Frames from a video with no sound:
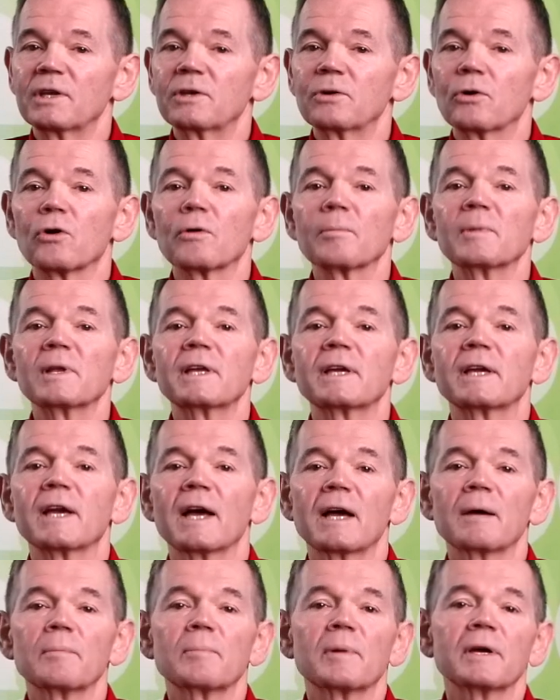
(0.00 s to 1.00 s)
can normally
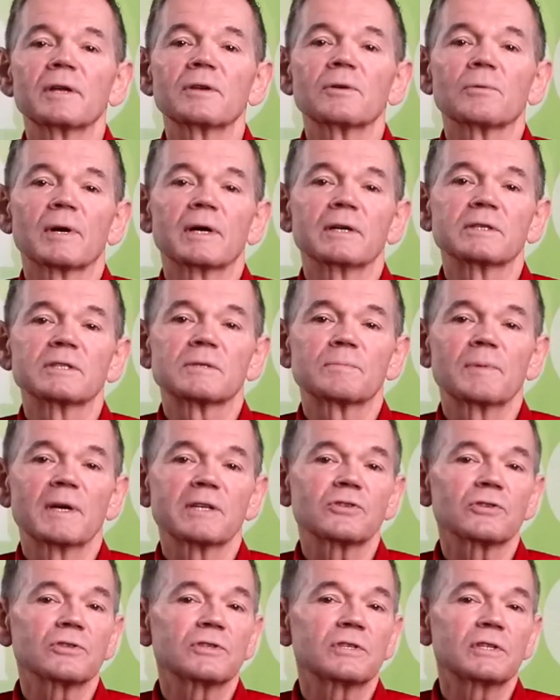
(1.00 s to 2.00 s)
compound around
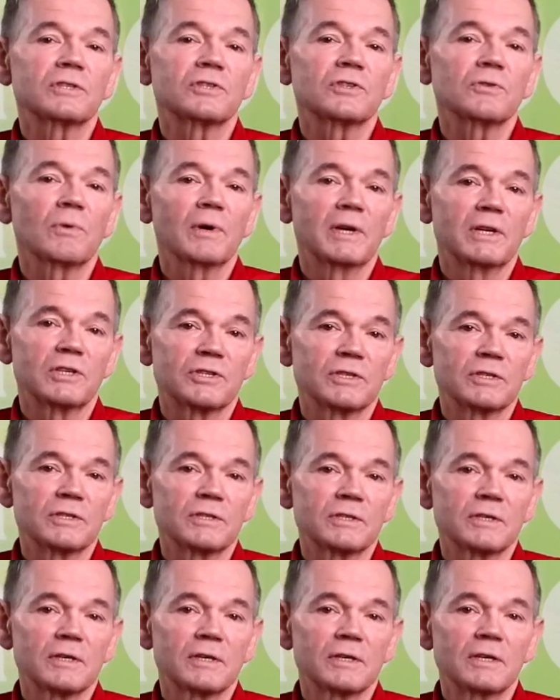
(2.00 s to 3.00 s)
special
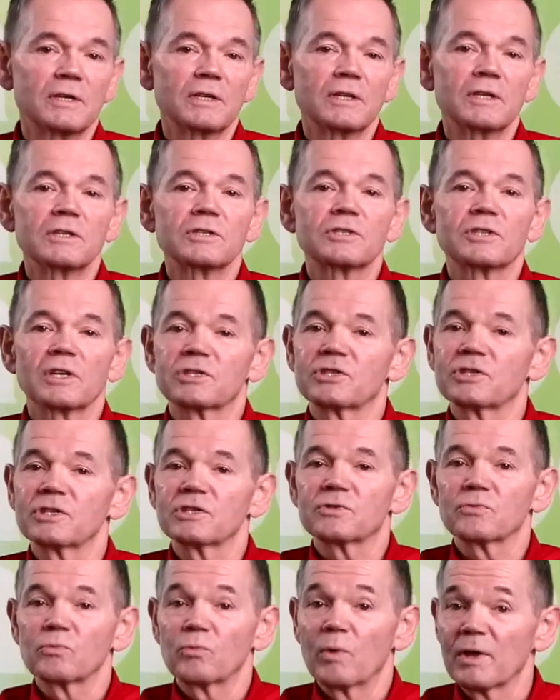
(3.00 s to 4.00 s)
situations such
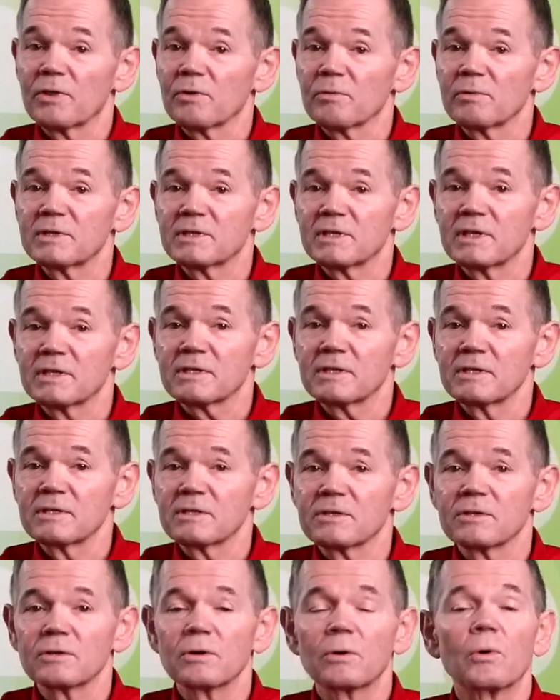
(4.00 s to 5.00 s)
as weather
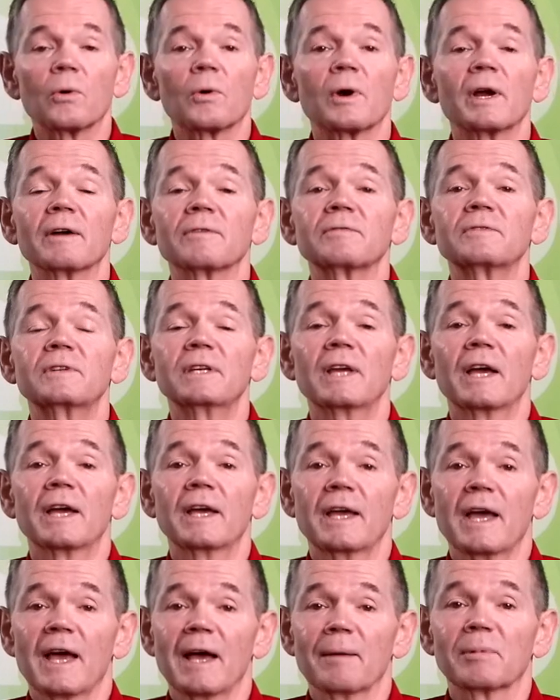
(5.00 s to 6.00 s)
resistance or
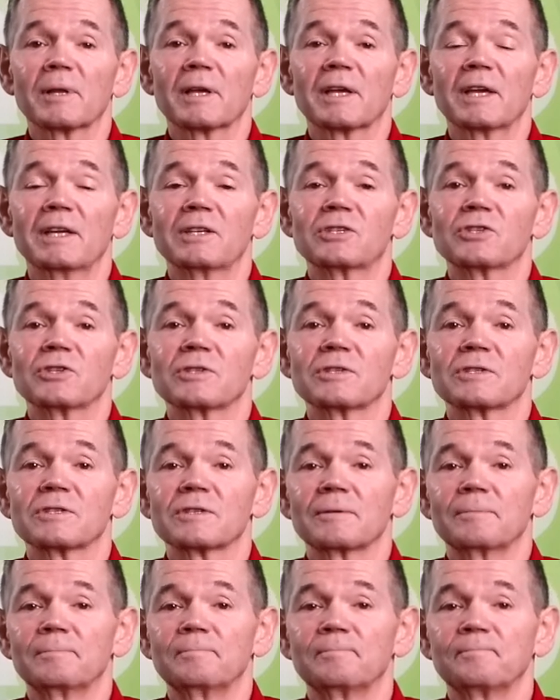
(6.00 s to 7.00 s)
FDA
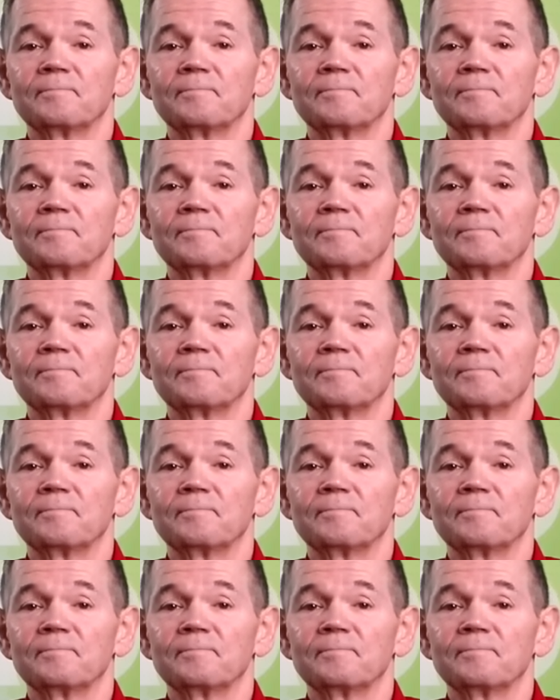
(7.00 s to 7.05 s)
applications.